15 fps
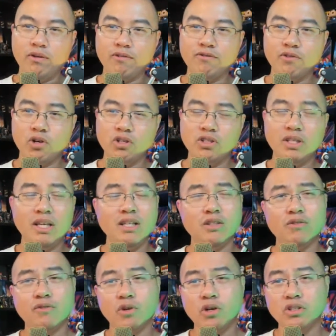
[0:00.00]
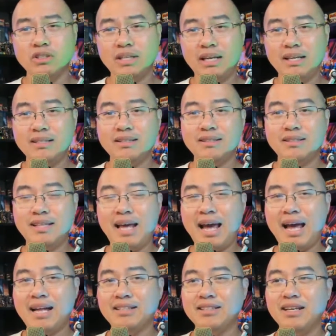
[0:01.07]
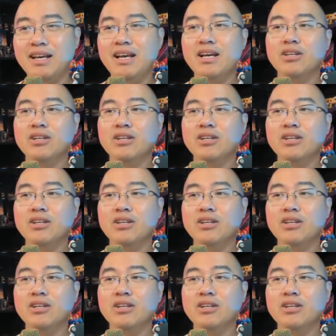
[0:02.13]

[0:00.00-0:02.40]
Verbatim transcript: The first things first is that